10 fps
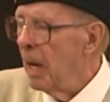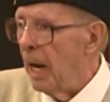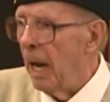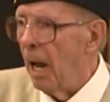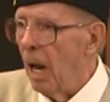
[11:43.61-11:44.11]

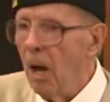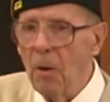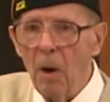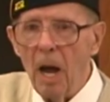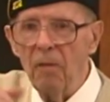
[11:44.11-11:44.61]
and
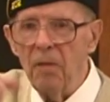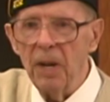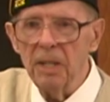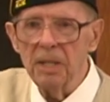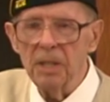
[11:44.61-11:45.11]
other
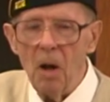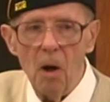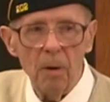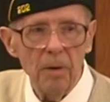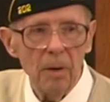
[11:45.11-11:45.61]
outfits
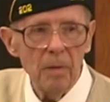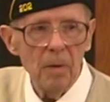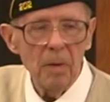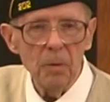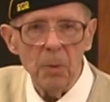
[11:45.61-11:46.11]
on
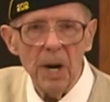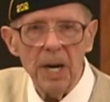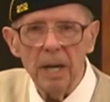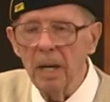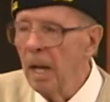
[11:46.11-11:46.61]

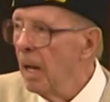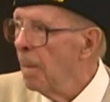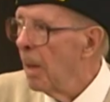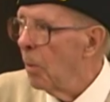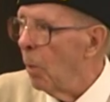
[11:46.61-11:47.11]
training
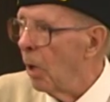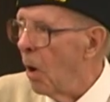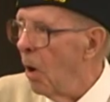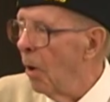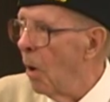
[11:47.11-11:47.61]
were
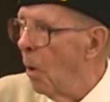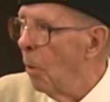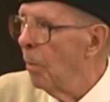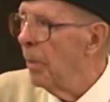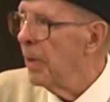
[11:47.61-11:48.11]
called
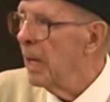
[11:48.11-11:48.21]
home